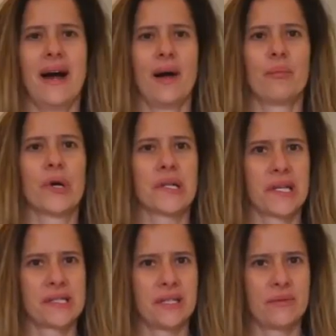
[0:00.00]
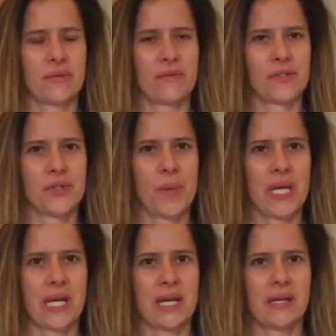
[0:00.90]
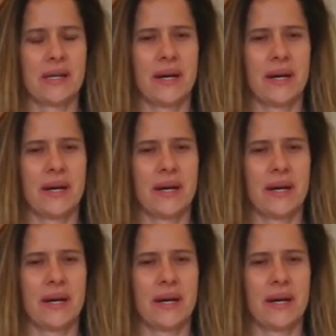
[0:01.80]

Uh, Brooke Clanton with Venture Painting.